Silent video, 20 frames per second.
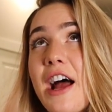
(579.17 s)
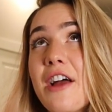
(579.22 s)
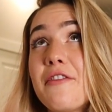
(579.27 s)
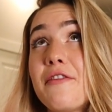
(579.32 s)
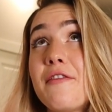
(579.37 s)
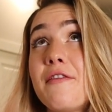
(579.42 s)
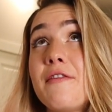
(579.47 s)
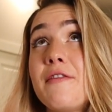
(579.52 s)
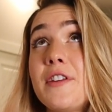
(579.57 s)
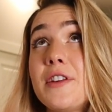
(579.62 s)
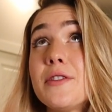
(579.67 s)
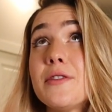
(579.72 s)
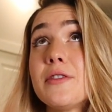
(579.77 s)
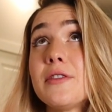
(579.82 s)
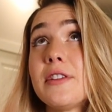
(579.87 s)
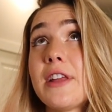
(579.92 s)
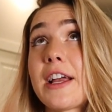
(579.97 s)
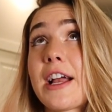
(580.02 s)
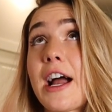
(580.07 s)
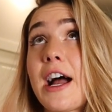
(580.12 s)
I feel
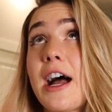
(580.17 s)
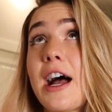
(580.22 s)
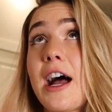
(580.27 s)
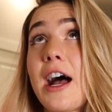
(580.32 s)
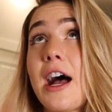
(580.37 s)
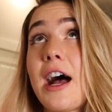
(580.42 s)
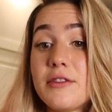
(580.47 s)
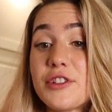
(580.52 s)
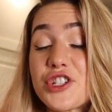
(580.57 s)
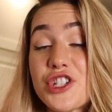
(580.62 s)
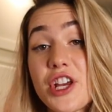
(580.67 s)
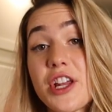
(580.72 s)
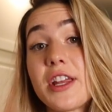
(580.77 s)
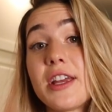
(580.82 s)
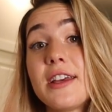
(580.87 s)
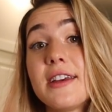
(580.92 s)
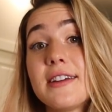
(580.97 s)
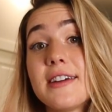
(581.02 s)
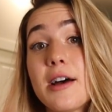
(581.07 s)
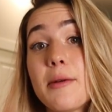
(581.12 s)
like
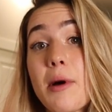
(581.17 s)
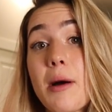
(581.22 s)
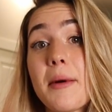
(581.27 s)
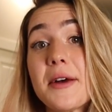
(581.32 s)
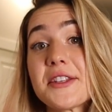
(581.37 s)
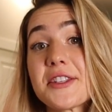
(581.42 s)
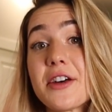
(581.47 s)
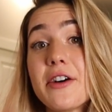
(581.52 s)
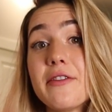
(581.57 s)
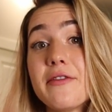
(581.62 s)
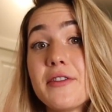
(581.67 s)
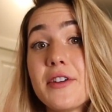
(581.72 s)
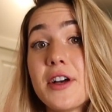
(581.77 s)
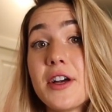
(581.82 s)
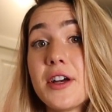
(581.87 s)
shitty about myself.